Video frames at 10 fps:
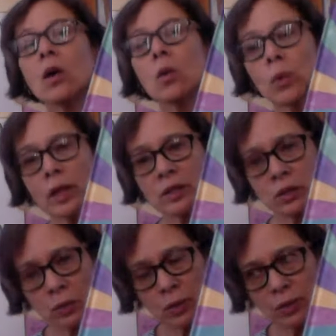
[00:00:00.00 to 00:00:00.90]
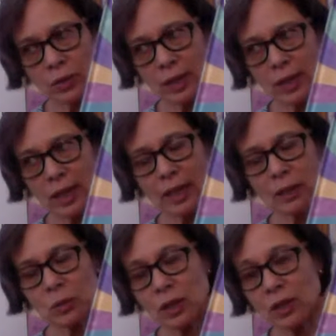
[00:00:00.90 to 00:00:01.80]
where to order it, and it
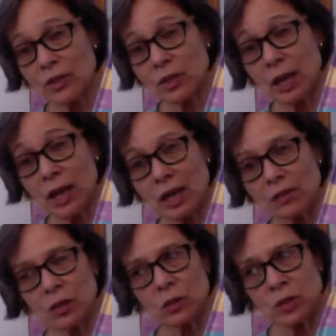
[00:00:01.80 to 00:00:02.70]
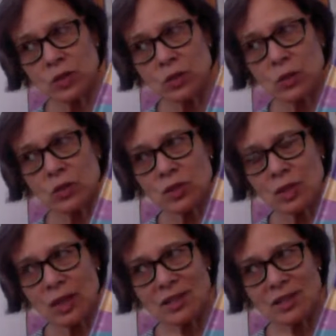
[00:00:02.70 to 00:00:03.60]
will also have a resource
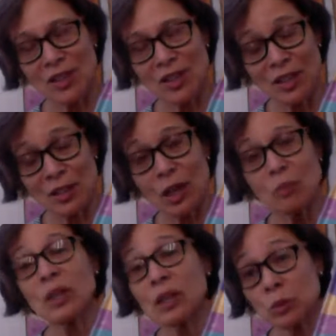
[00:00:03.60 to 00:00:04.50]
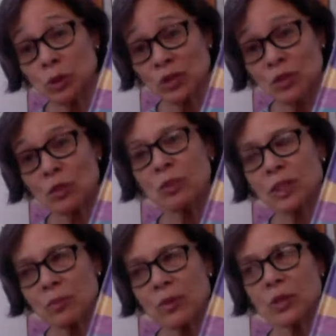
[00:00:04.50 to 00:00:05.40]
guide. It's not there yet, but it will soon be
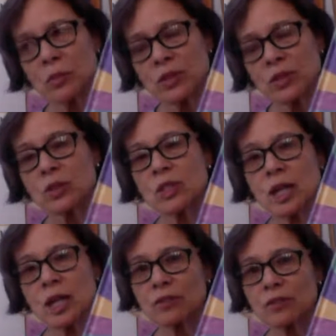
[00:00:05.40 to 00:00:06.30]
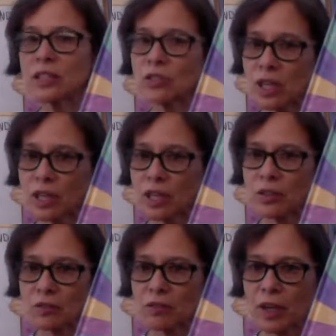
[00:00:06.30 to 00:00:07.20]
up there, a resource guide for educators
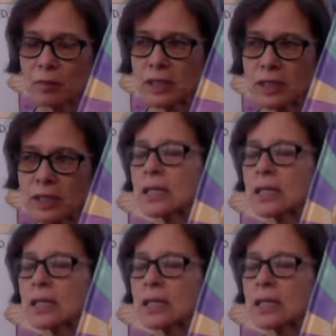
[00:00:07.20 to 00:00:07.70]
and families.